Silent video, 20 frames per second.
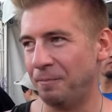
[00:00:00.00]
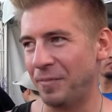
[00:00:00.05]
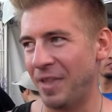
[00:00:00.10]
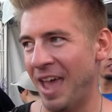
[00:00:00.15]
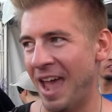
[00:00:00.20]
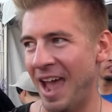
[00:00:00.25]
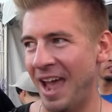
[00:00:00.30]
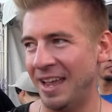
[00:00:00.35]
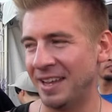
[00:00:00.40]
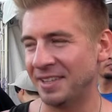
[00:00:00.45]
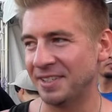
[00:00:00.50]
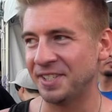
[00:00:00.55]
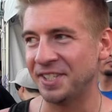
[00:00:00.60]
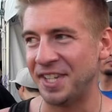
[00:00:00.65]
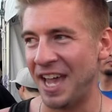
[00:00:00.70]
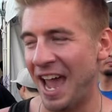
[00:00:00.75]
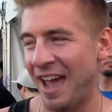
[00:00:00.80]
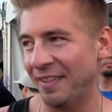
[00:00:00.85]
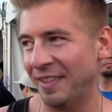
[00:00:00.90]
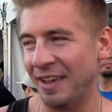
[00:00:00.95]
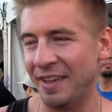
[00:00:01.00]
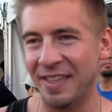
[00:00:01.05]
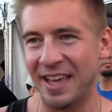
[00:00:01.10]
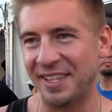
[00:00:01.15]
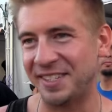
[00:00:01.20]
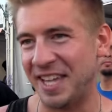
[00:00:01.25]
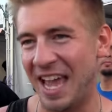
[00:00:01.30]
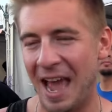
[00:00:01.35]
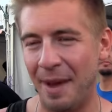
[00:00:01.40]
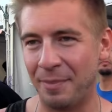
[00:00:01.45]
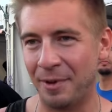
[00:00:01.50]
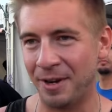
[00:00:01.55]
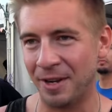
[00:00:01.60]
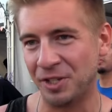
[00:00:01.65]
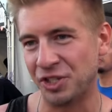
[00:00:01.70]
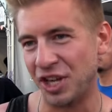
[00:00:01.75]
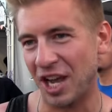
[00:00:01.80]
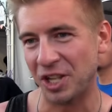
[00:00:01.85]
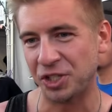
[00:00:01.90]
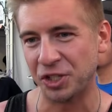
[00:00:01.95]
And sadly, that's happened in
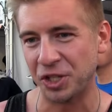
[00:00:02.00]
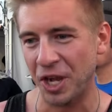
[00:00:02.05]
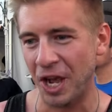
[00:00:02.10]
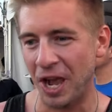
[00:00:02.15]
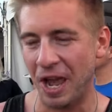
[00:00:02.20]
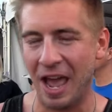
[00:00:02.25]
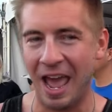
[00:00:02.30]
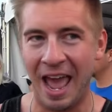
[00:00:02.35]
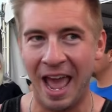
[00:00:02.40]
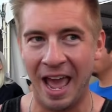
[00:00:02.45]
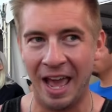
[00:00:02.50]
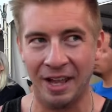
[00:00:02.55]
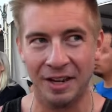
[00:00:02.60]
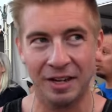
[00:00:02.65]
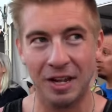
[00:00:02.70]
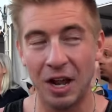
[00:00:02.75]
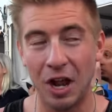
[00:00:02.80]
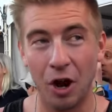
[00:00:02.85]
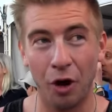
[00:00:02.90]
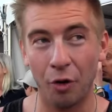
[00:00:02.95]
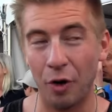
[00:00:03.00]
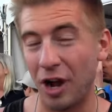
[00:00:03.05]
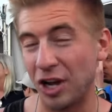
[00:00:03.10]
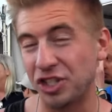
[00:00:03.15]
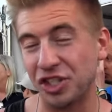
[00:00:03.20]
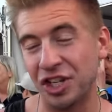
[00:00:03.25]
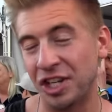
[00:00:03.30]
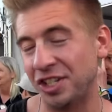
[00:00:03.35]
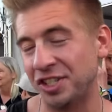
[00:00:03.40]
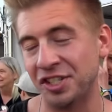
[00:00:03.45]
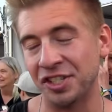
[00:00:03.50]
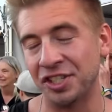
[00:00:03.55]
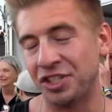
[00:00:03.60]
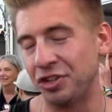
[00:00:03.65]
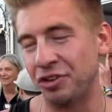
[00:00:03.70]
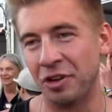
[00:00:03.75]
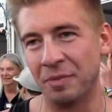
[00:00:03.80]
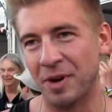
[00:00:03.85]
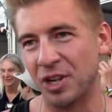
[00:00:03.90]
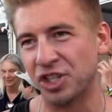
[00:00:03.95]
Chechnya, and Russia isn't
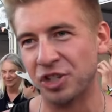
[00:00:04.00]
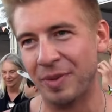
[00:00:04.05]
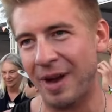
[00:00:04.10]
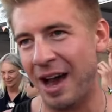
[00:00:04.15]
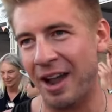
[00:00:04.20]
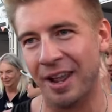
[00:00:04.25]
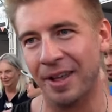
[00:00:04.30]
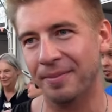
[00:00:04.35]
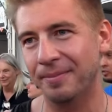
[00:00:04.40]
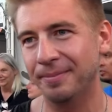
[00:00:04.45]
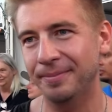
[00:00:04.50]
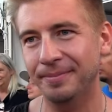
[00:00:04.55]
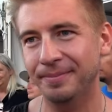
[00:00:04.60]
doing much about it.